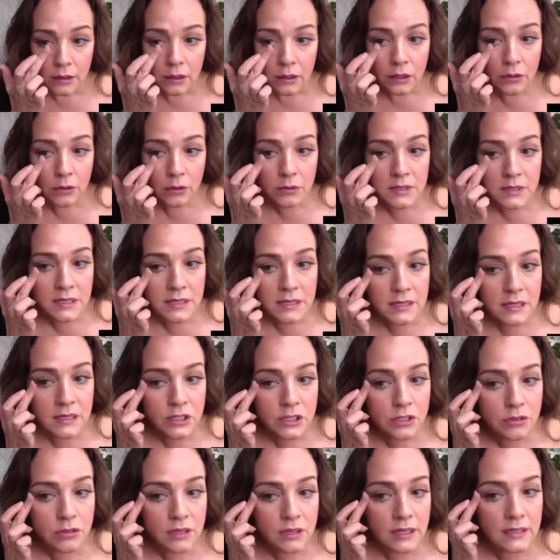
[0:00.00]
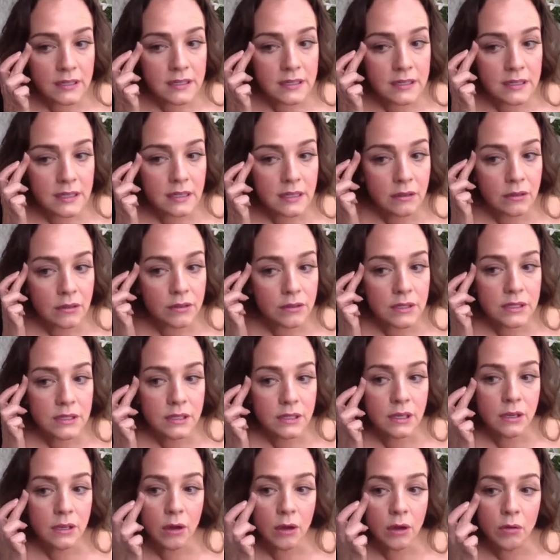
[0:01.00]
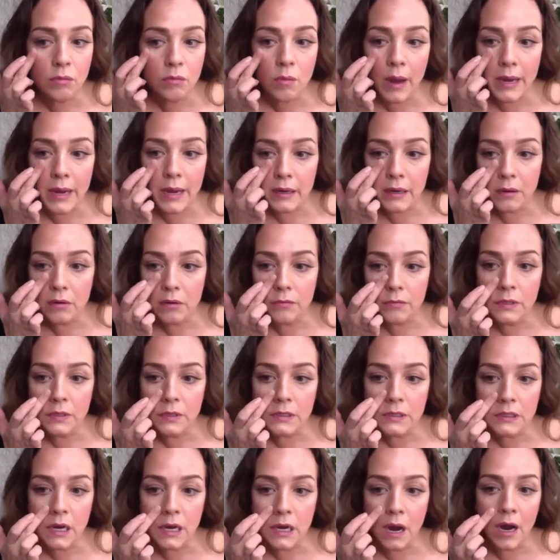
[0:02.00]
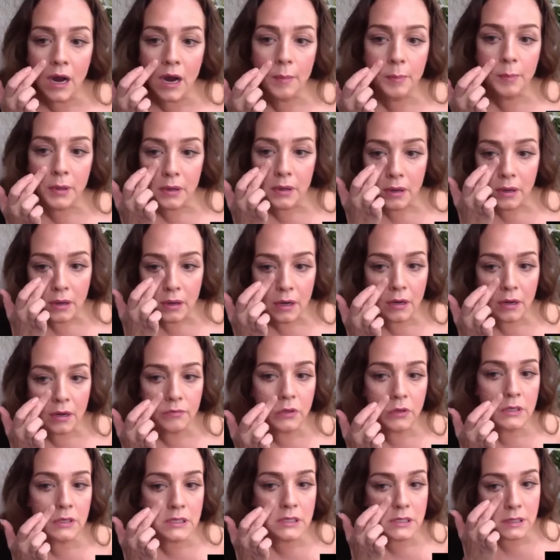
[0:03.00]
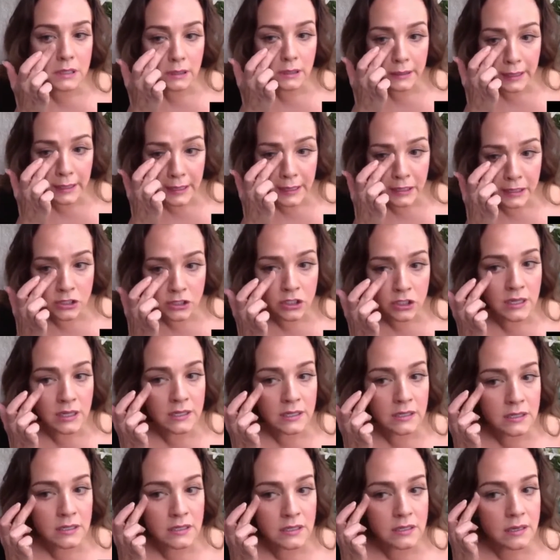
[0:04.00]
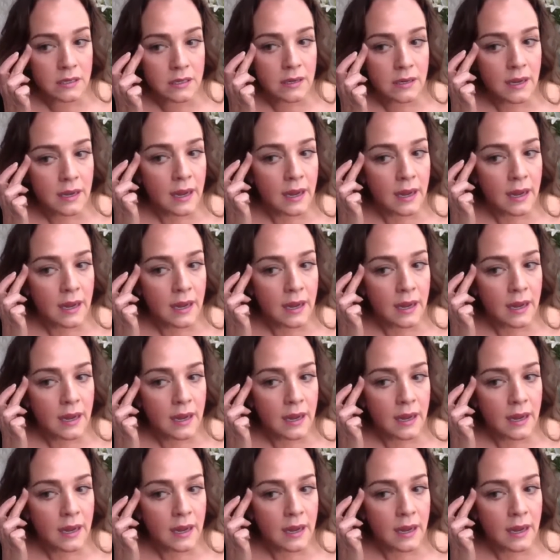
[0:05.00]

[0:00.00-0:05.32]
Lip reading: Use this as your concealer. This can go right over the top of your Instantly Ageless.